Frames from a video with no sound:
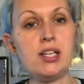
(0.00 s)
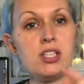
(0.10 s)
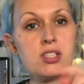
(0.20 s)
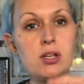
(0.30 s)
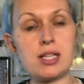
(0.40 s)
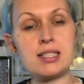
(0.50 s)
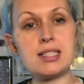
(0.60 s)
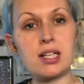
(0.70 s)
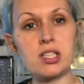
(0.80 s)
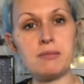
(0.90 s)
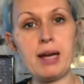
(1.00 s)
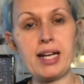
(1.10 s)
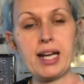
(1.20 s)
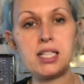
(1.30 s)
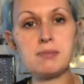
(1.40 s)
So this is actually
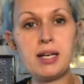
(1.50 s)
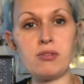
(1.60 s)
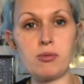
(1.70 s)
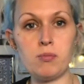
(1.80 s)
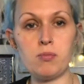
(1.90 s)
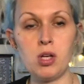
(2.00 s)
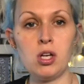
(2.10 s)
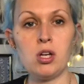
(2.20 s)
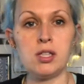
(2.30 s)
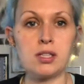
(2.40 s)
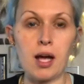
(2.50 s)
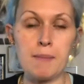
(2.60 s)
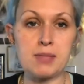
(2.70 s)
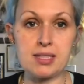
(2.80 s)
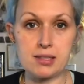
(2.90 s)
mayonnaise made from
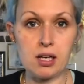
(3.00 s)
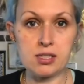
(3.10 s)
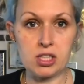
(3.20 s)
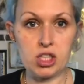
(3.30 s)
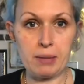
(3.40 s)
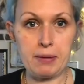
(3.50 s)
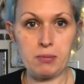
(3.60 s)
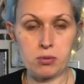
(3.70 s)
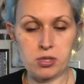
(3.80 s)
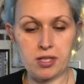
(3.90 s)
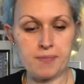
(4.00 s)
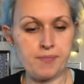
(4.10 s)
discarded chickpea water,